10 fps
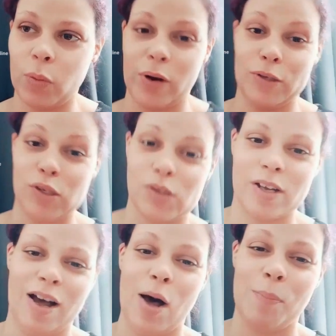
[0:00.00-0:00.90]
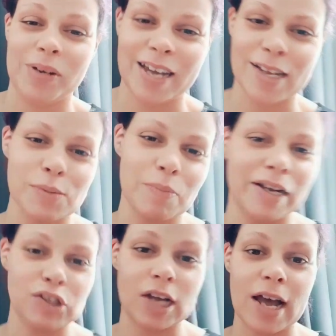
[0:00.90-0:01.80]
was up against
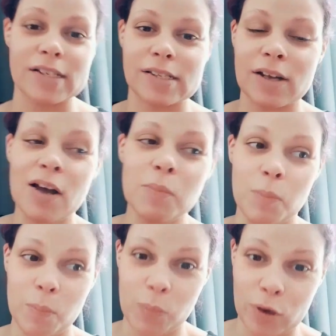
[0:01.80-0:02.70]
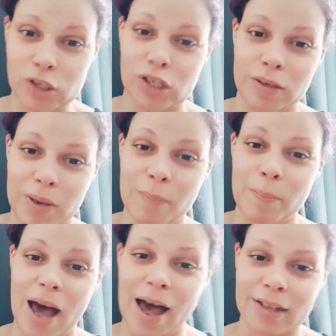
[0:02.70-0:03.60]
my chest, pushing me
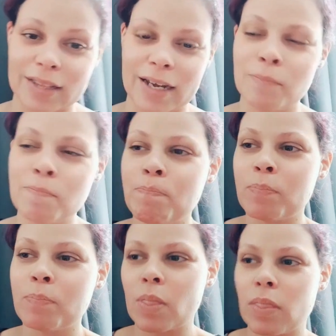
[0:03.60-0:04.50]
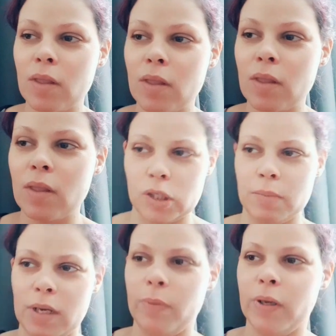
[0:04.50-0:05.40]
back, like not pushing
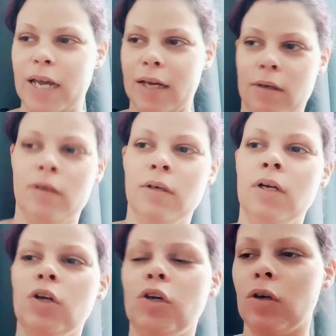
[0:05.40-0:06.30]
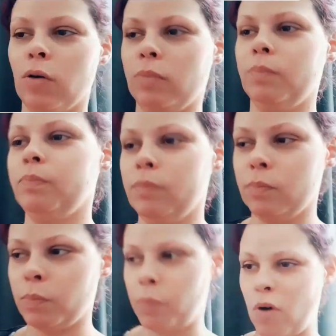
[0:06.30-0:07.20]
me, but like you know,
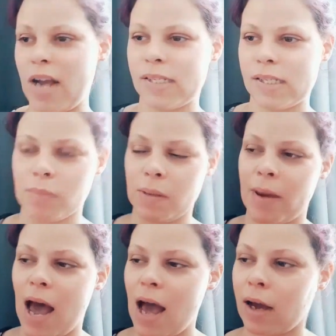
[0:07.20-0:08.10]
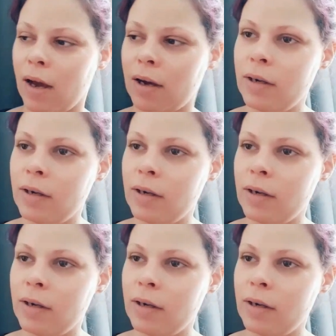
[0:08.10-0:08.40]
pressing me back.